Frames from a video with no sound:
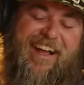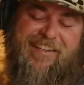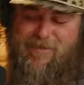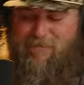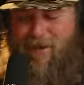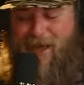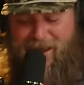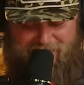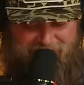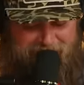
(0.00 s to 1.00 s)
I said,
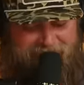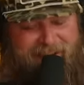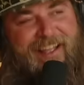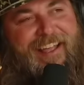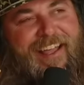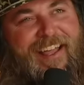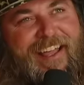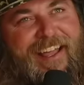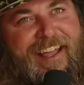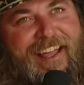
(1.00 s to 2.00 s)
but
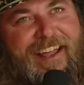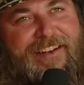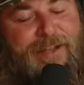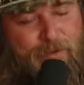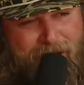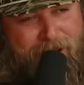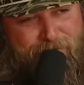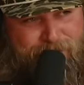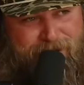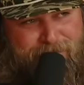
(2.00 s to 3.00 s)
don't
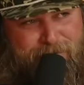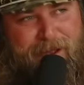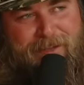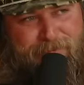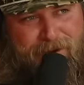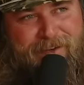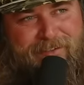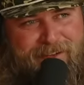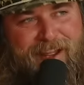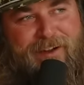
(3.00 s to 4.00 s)
ever expect to probably
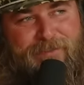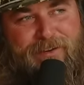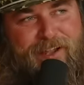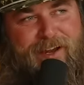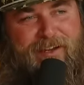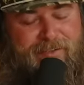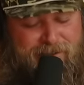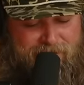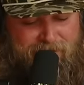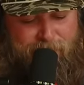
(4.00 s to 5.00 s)
see that ever again. I said,
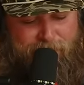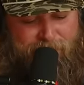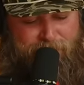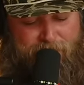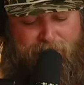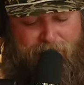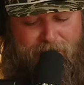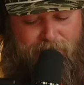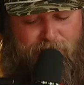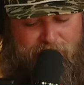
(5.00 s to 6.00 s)
because I've been predator
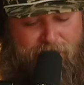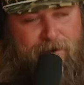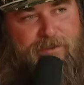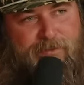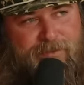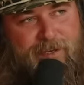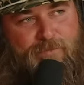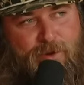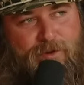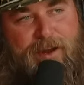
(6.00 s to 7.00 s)
hunting for years. I've
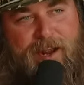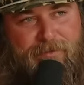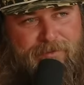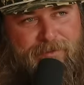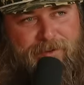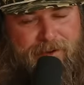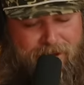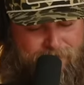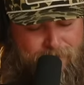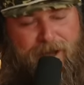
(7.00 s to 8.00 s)
seen wounded animals do a
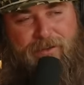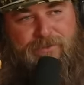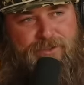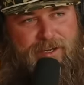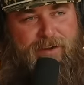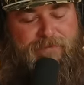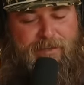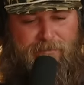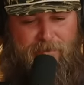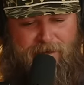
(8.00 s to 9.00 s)
lot of wild shit. I've
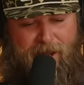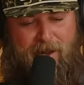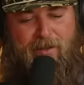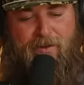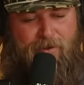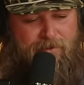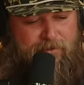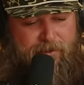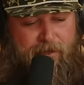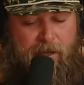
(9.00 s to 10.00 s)
seen them attack
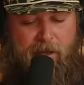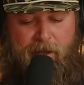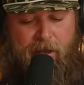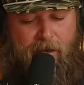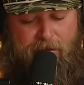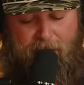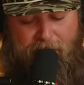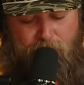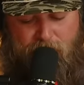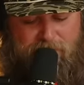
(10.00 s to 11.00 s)
calls and
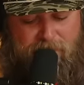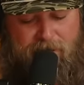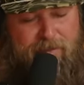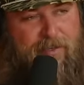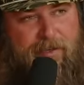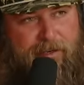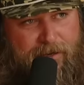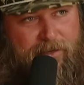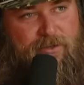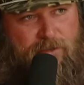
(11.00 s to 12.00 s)
decoy season.
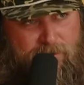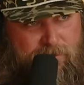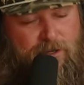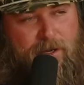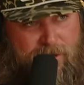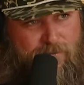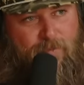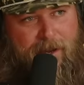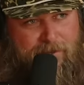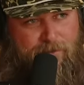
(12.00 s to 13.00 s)
It shit gets
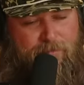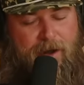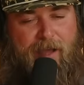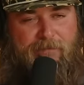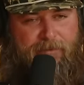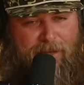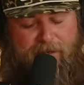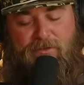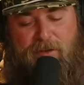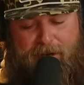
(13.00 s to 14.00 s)
western, but I've
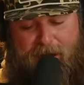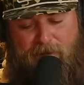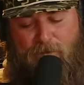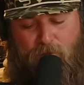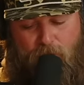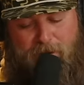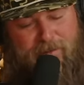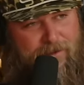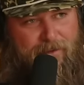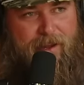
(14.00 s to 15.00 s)
literally never
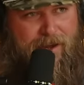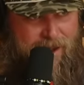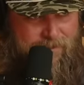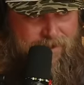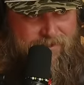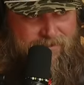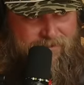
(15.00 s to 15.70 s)
once saw that happen.